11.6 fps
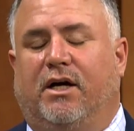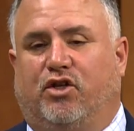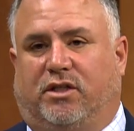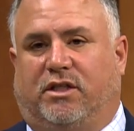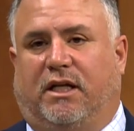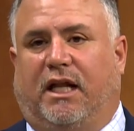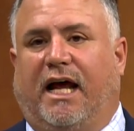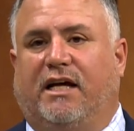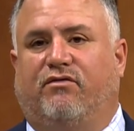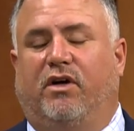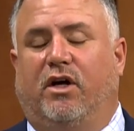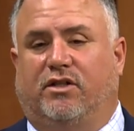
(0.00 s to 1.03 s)
just in the
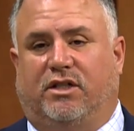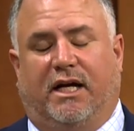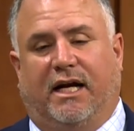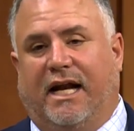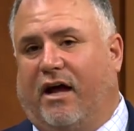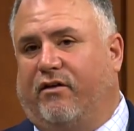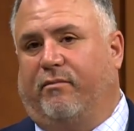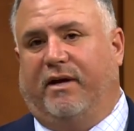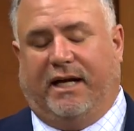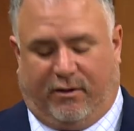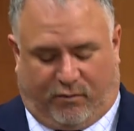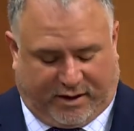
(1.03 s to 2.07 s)
last few years. Now they're
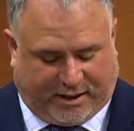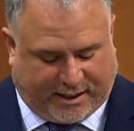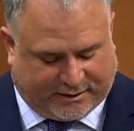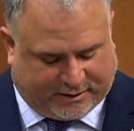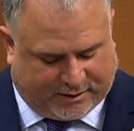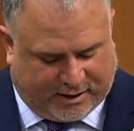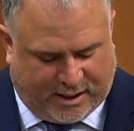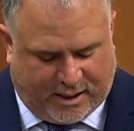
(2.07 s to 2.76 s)
being hit with this.